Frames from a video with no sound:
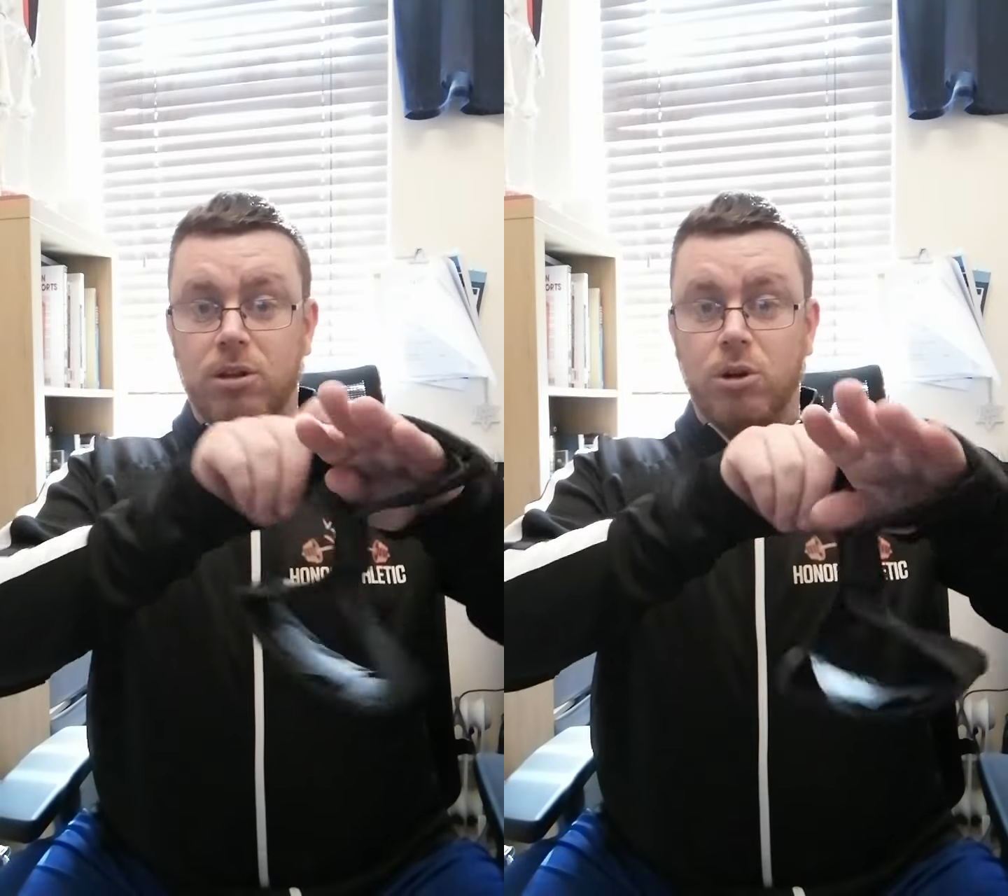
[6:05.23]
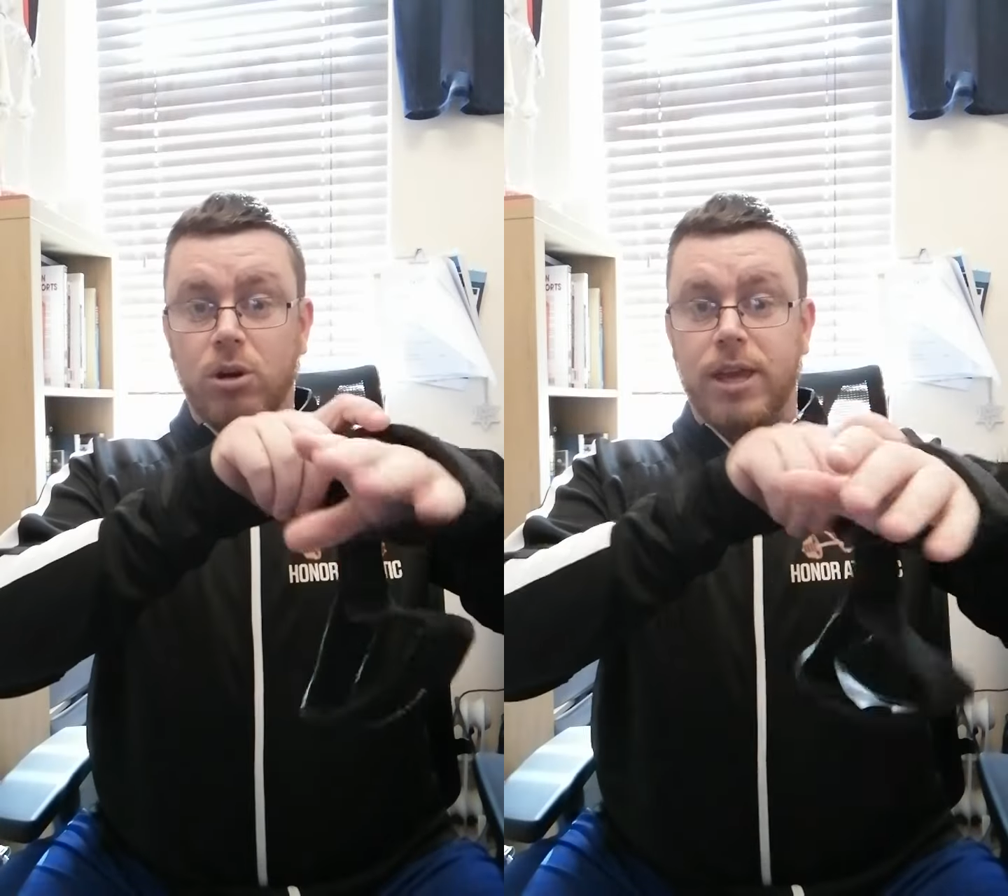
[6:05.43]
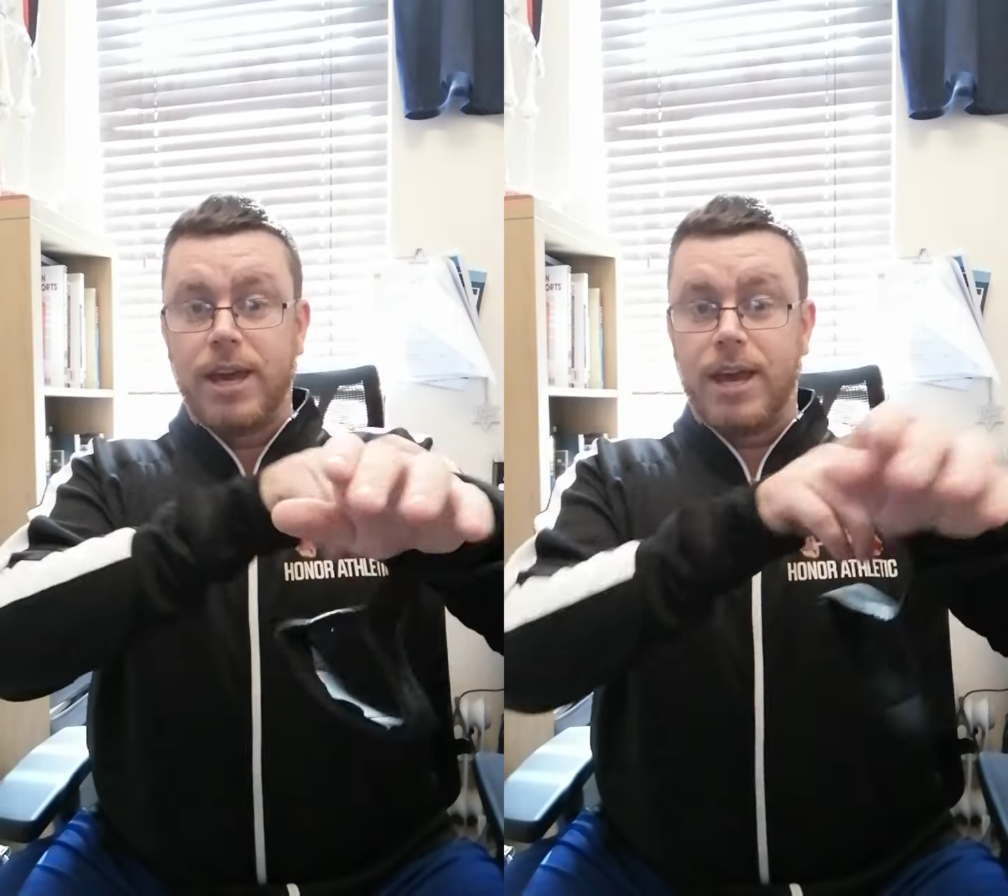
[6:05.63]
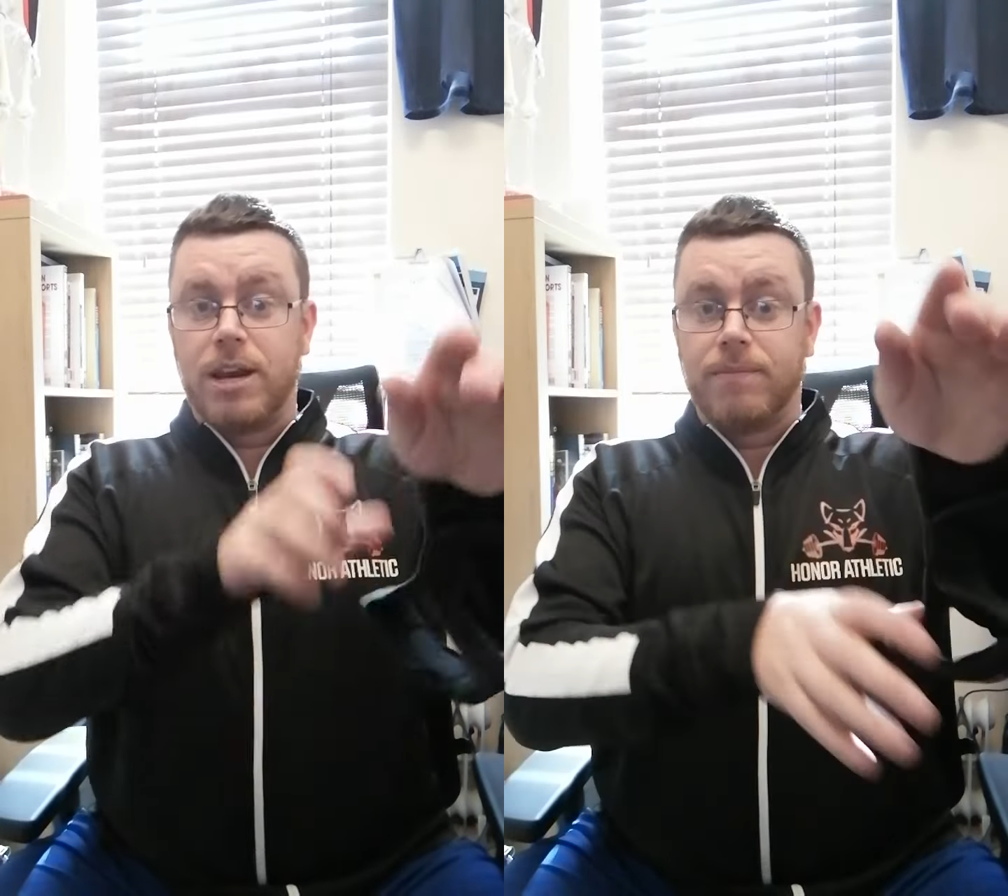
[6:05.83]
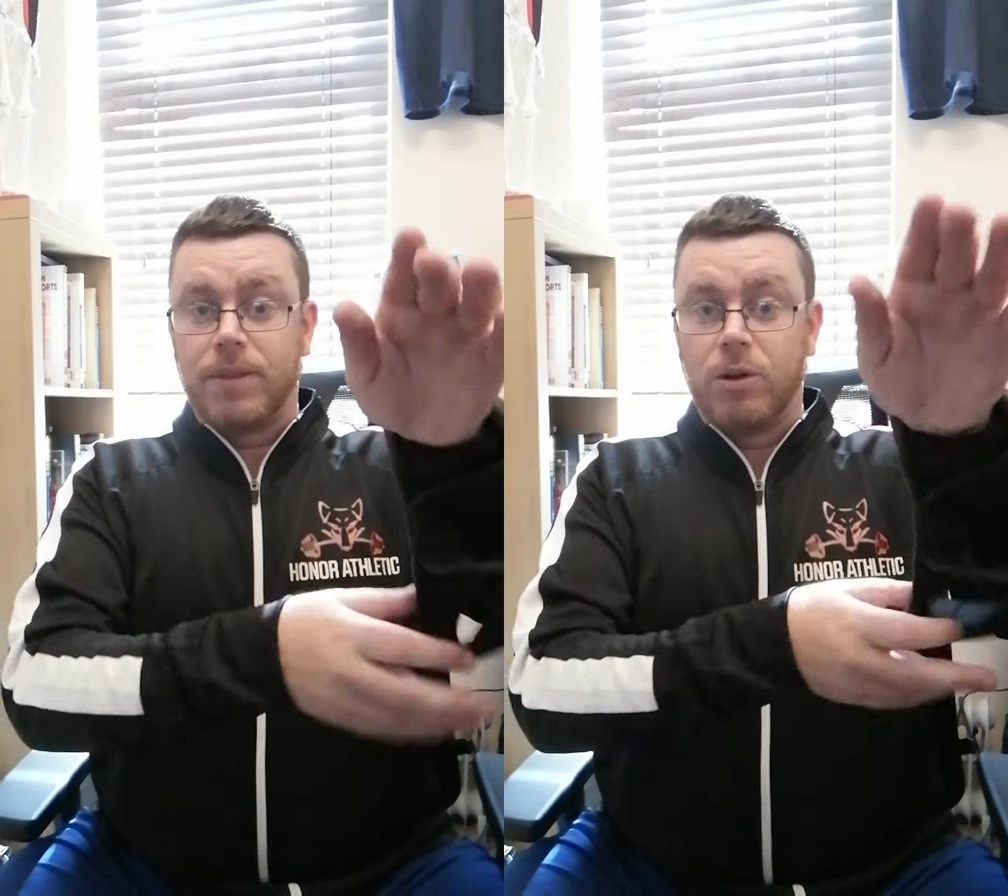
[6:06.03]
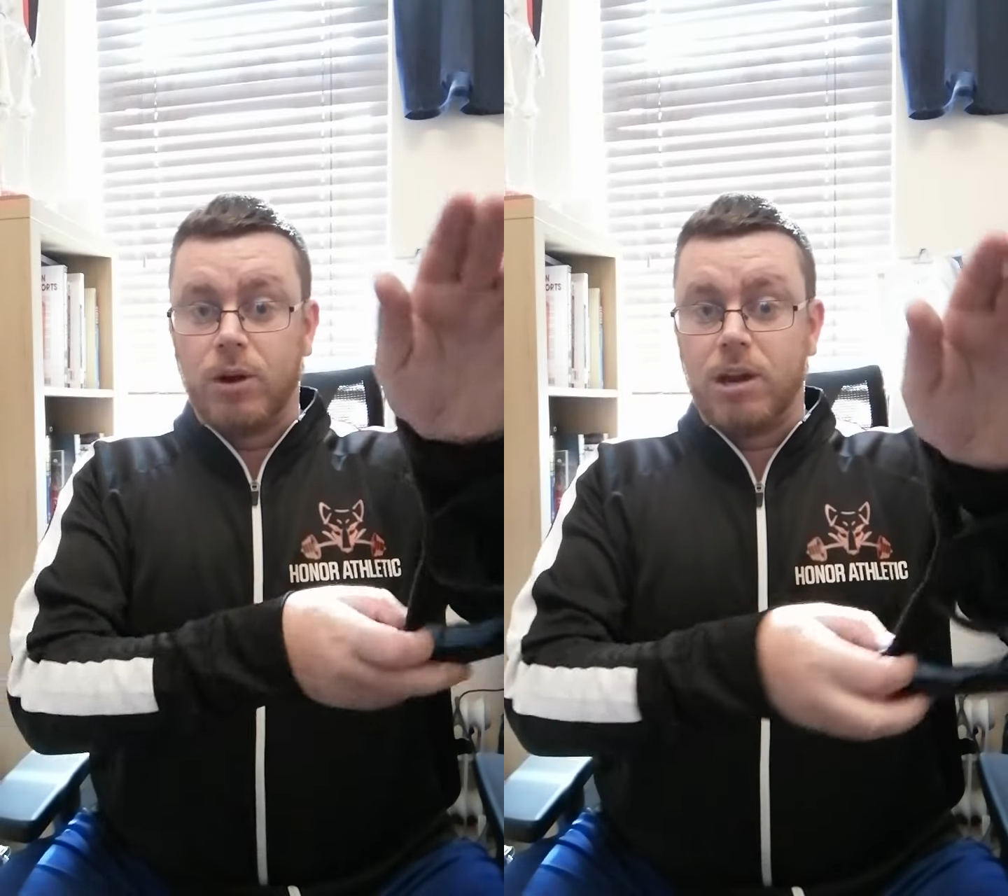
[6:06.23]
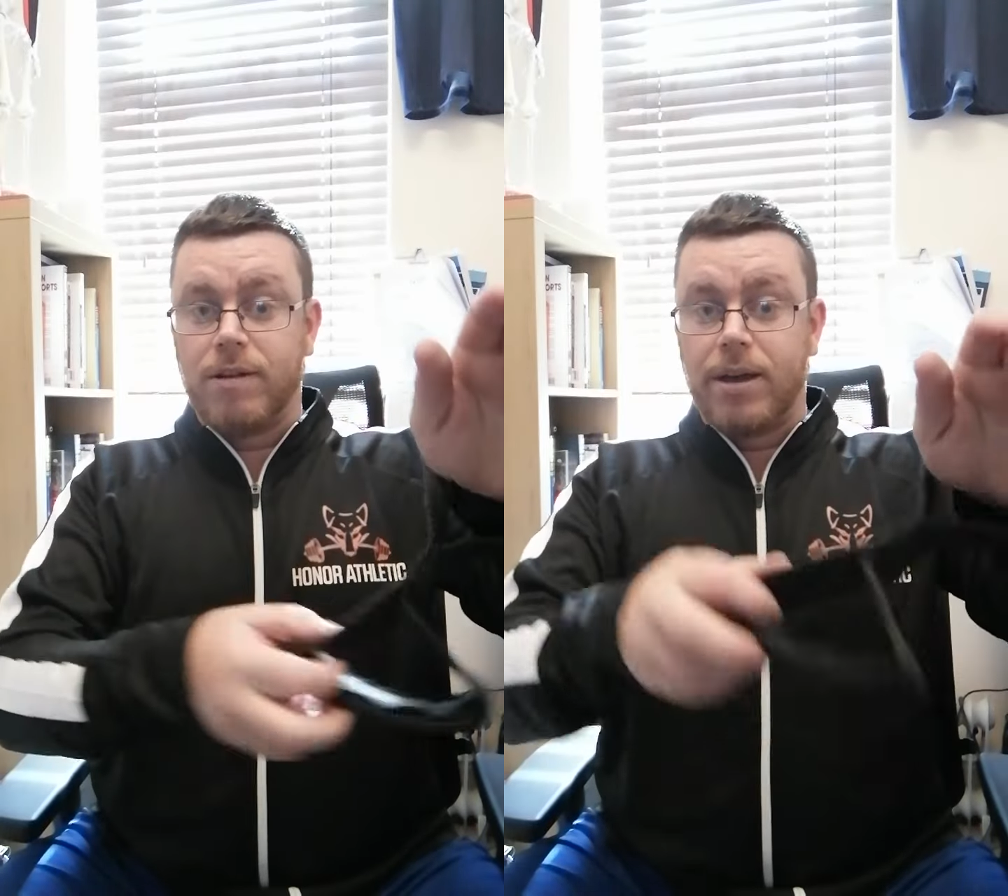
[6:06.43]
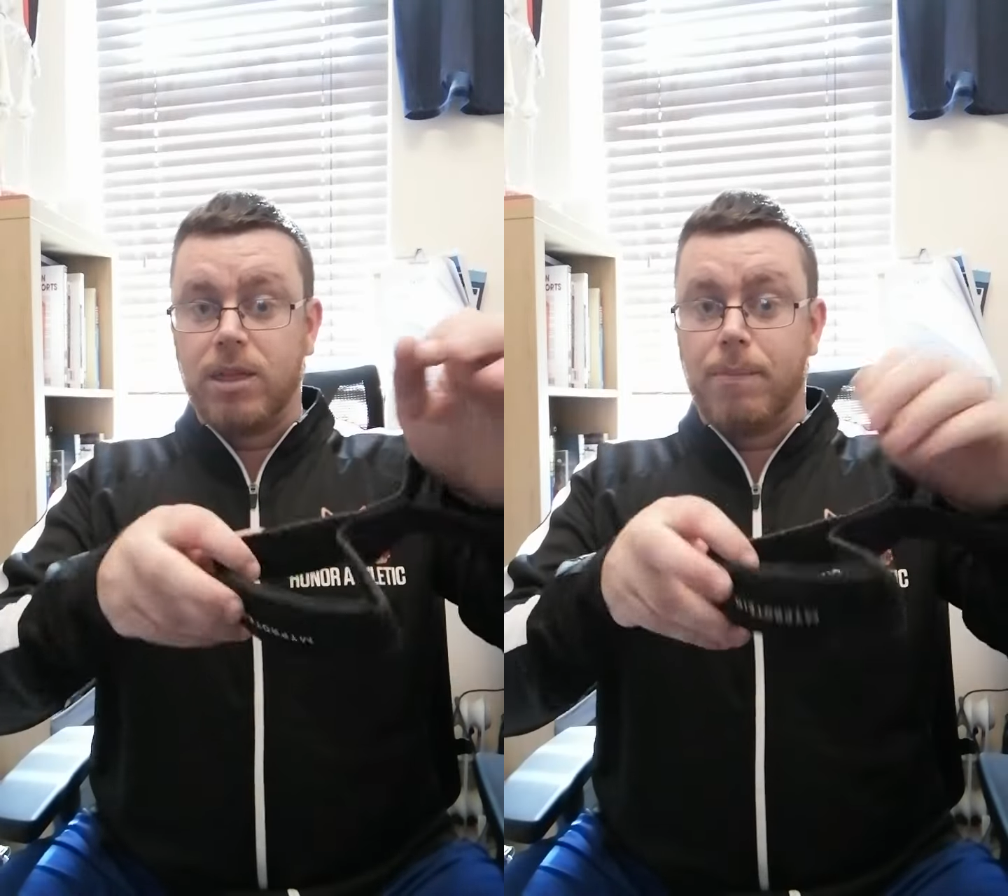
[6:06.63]
hook it
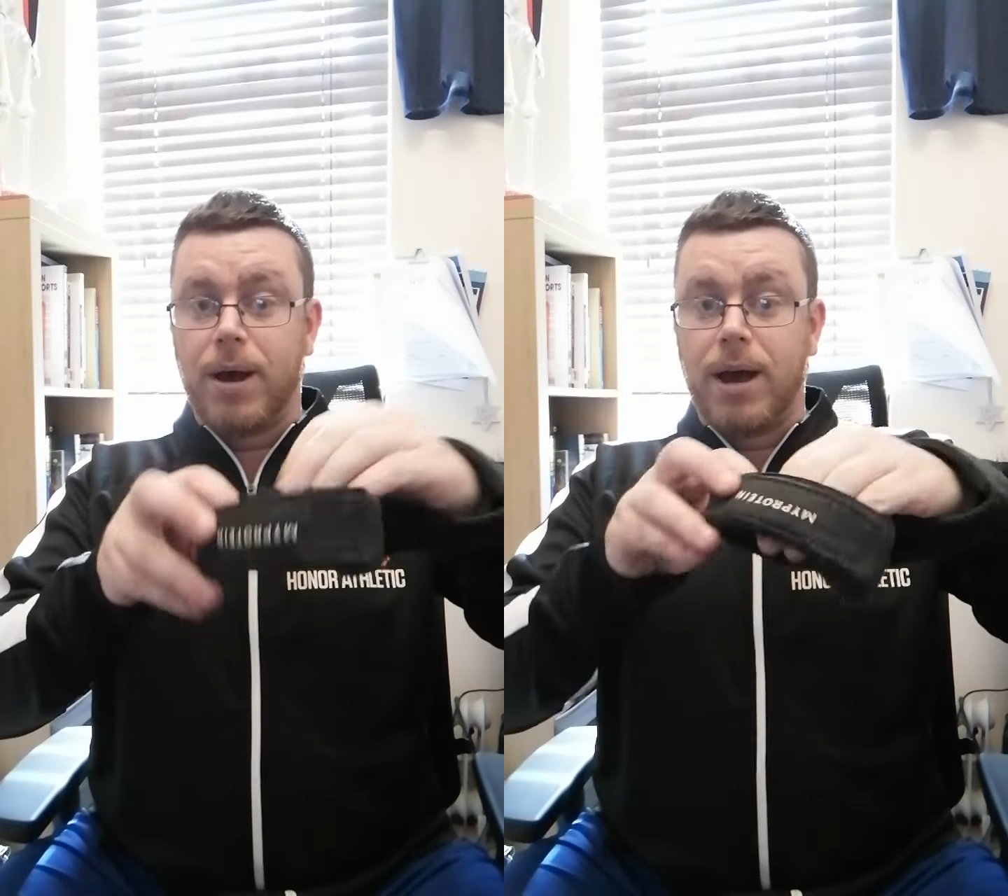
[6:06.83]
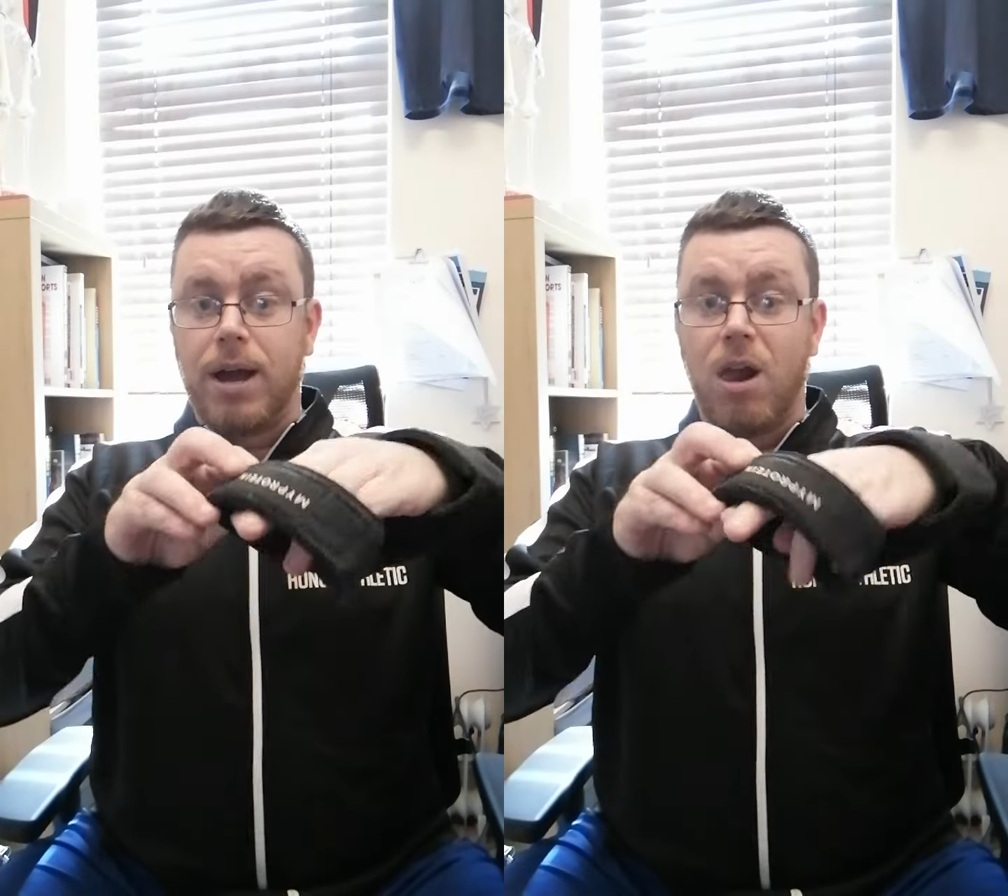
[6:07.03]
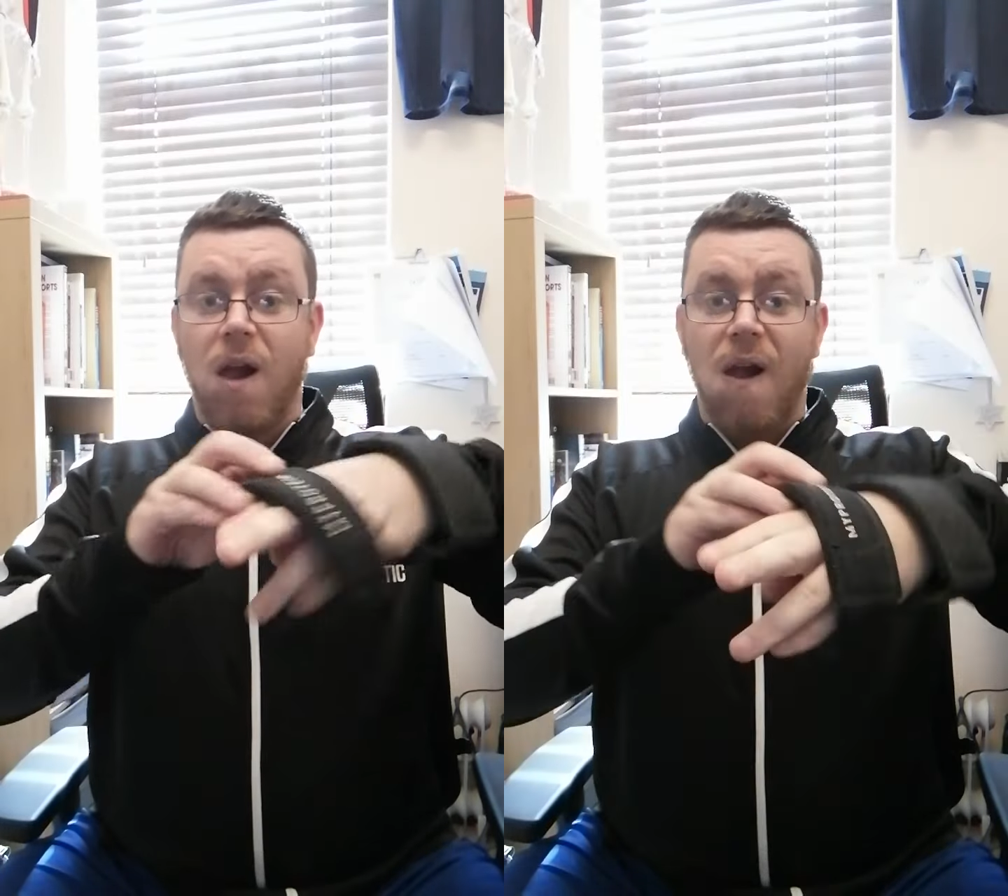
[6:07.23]
around the bar,